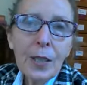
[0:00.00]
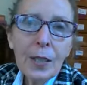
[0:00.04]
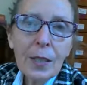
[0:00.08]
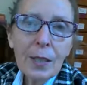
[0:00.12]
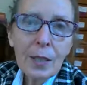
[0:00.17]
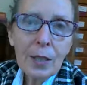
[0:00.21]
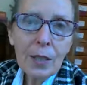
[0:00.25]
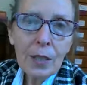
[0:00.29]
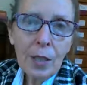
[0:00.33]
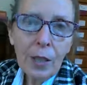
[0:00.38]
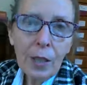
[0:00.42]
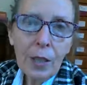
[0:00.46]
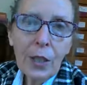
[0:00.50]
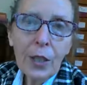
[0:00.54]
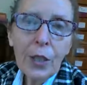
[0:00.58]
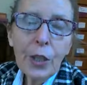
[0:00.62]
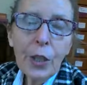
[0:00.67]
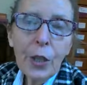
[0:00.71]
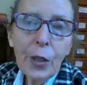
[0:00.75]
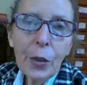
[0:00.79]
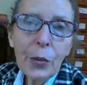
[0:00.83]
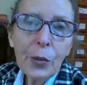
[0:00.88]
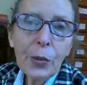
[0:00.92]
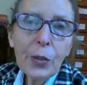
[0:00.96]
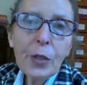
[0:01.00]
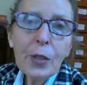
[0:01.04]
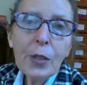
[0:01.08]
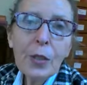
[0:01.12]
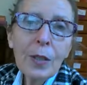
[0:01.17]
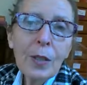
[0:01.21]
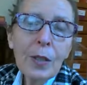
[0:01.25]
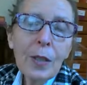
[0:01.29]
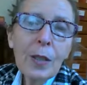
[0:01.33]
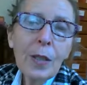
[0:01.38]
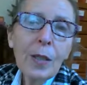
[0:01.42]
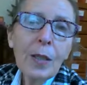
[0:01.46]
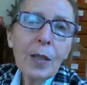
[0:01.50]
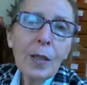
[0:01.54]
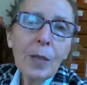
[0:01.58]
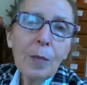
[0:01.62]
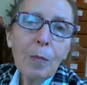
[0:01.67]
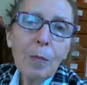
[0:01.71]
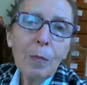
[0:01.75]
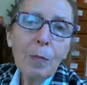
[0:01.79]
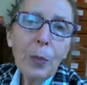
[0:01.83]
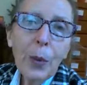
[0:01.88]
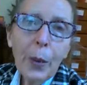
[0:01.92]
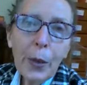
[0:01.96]
Sarno's
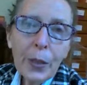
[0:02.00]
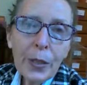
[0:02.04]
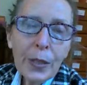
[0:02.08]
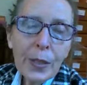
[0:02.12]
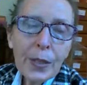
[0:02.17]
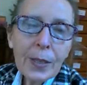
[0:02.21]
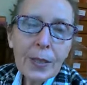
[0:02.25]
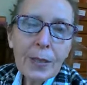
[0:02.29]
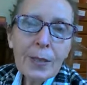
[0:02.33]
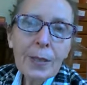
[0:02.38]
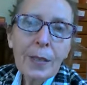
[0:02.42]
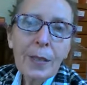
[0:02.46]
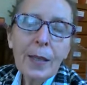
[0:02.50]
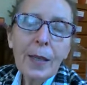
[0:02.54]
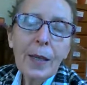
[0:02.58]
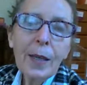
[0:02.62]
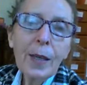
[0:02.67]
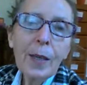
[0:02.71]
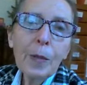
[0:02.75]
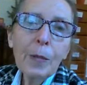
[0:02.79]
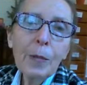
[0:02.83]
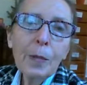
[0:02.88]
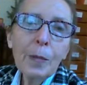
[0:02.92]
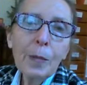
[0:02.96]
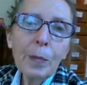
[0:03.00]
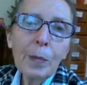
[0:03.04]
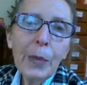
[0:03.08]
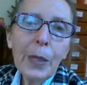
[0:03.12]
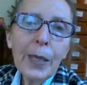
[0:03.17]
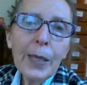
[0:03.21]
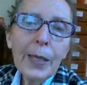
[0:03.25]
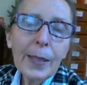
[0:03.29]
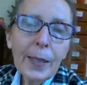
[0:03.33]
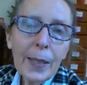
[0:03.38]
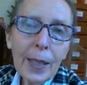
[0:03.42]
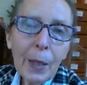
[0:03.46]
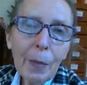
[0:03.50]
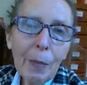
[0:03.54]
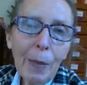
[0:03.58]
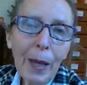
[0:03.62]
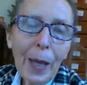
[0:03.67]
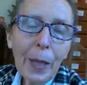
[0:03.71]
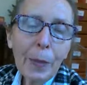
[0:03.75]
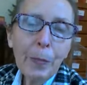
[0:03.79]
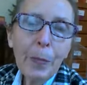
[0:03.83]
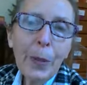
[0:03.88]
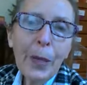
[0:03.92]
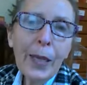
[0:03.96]
books, Healing
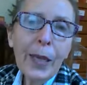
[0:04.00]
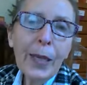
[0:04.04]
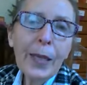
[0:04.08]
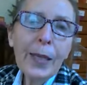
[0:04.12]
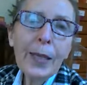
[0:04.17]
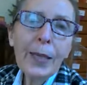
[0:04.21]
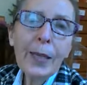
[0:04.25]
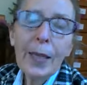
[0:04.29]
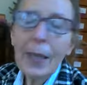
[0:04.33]
Back Pain,